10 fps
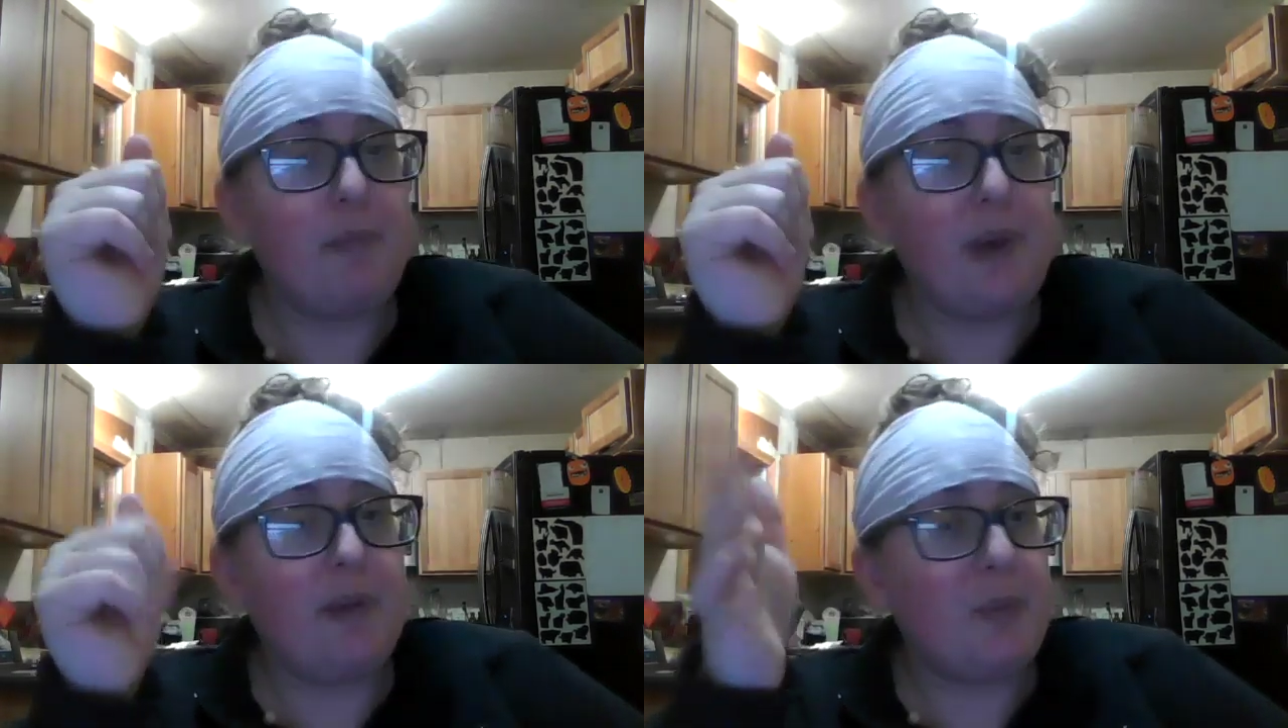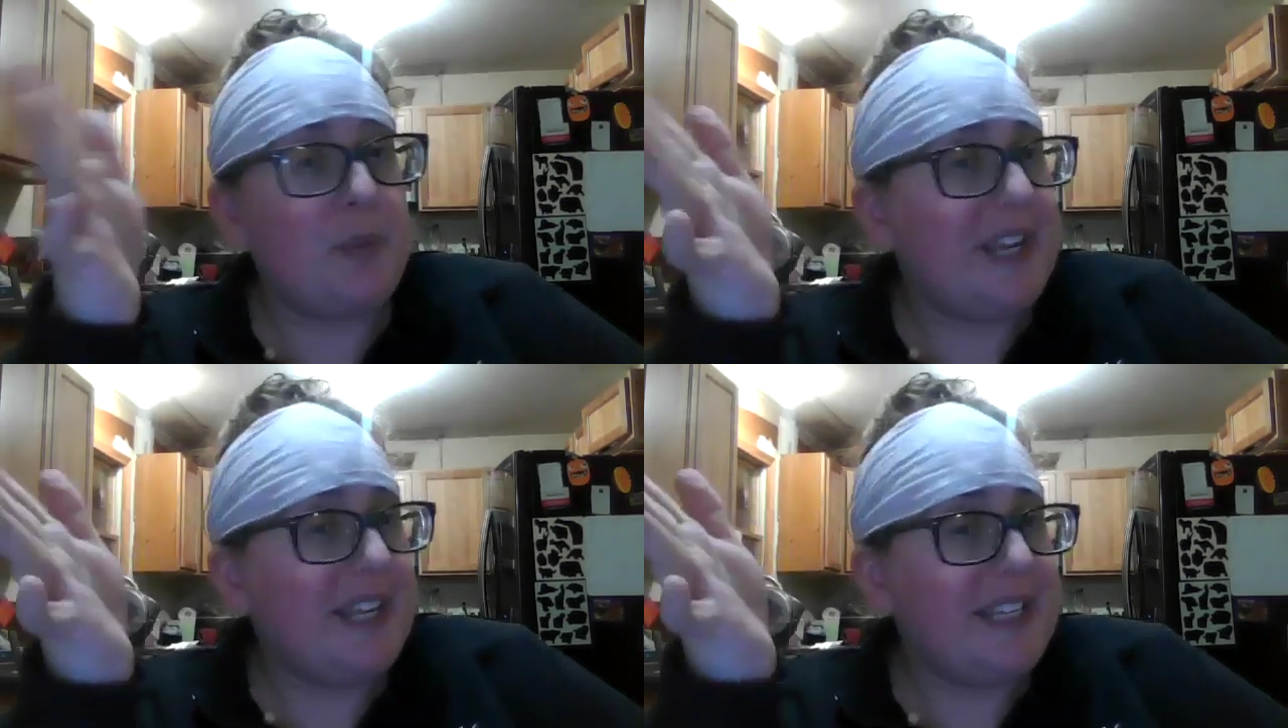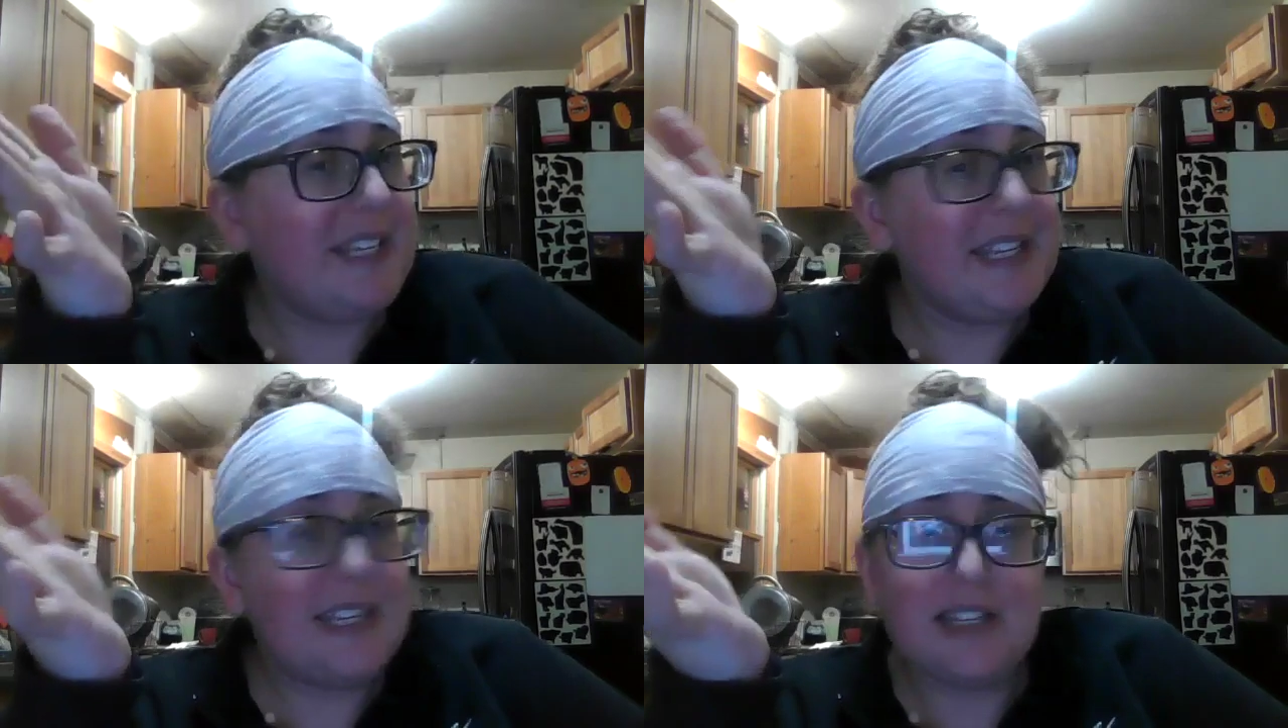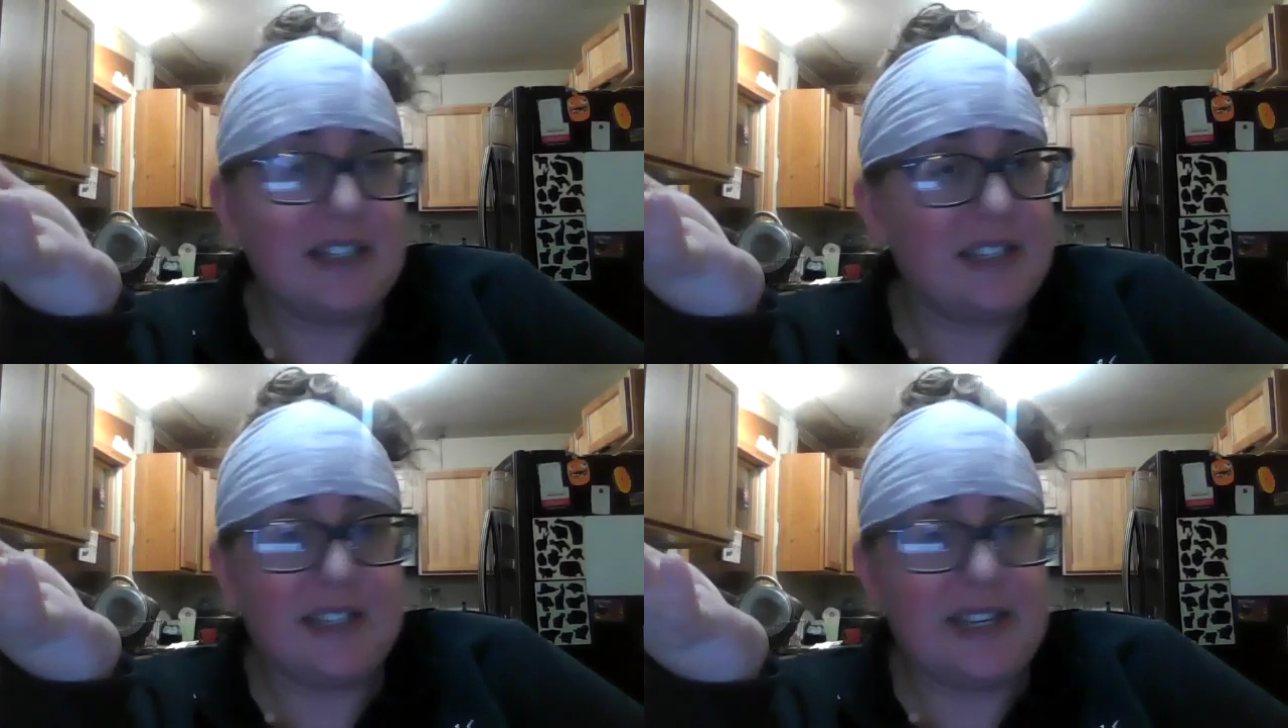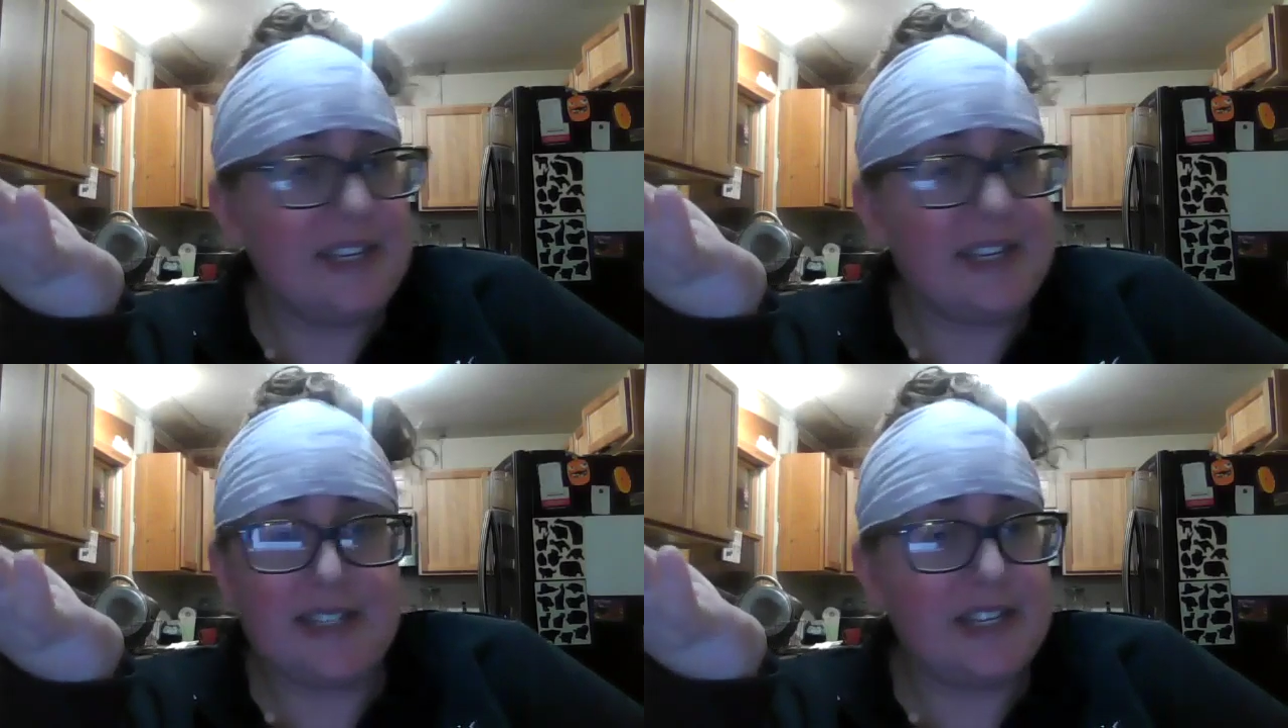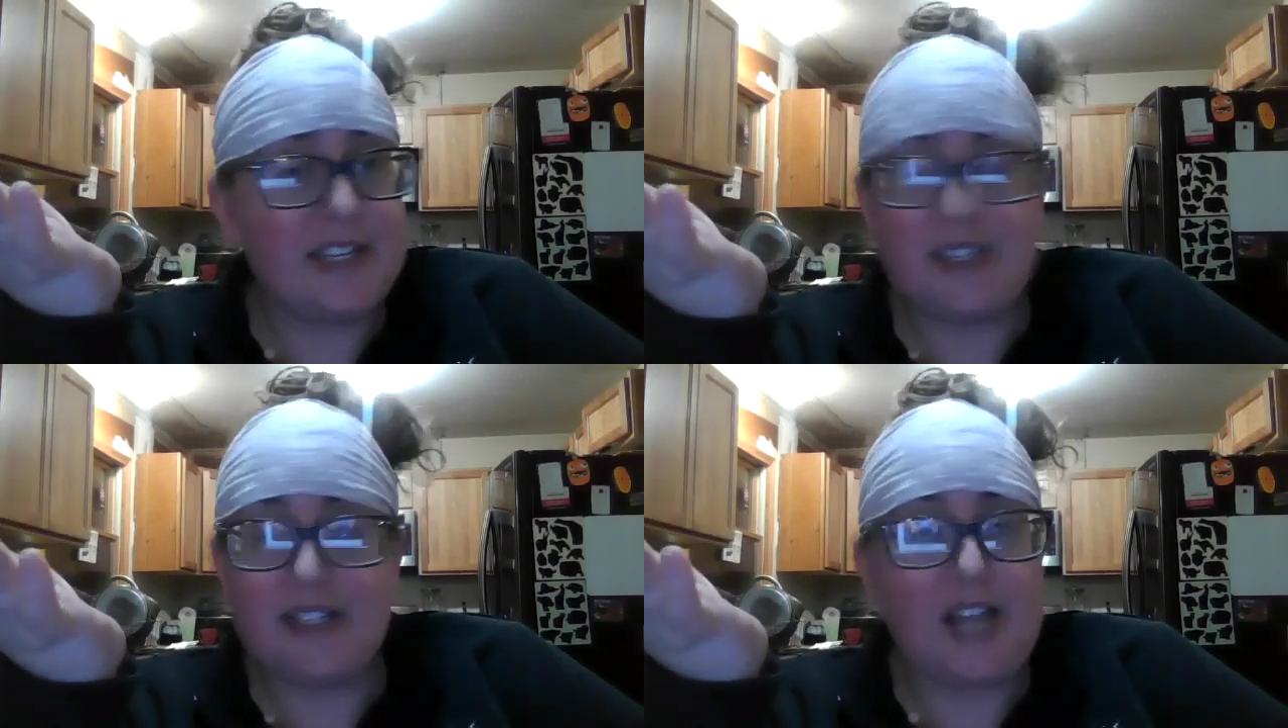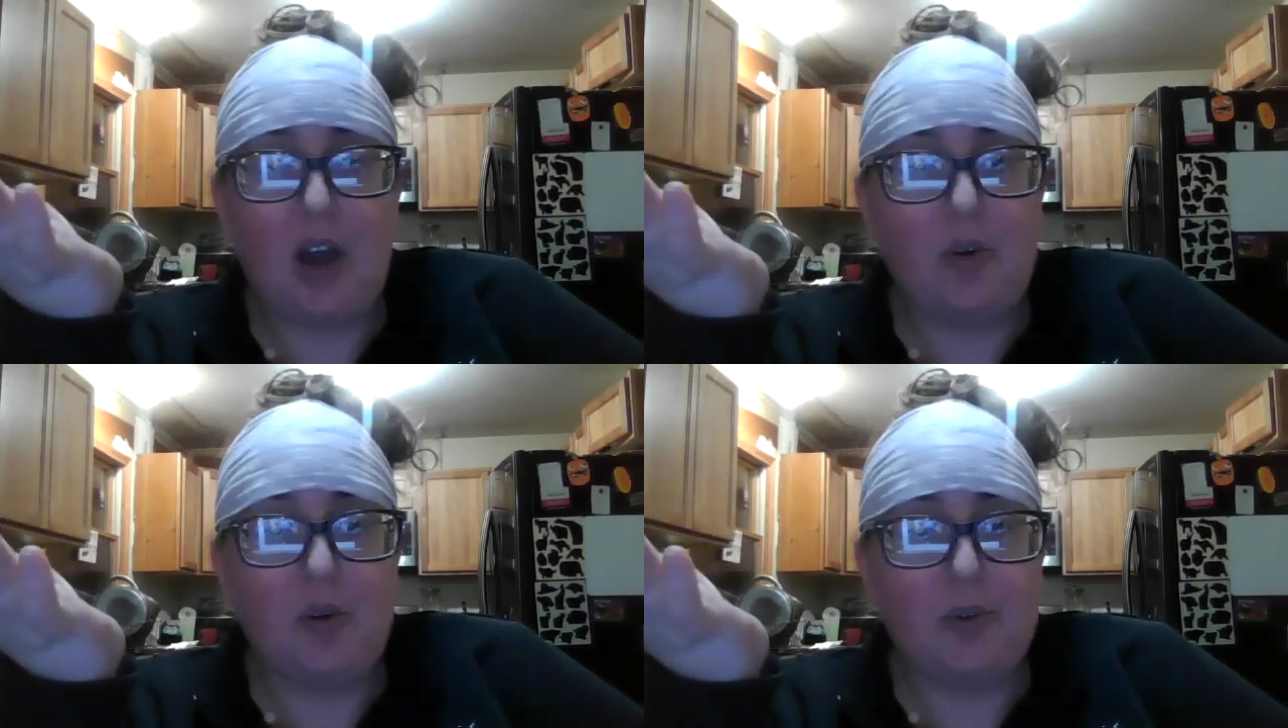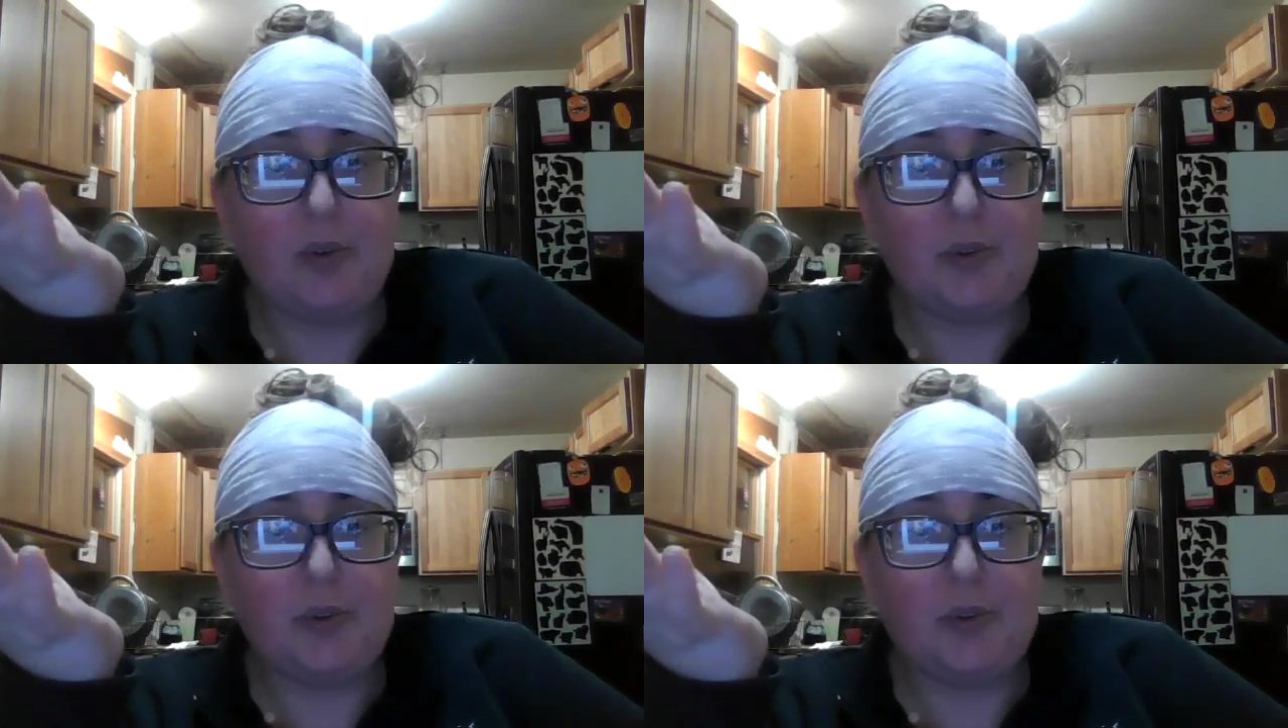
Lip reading: but really, is it so?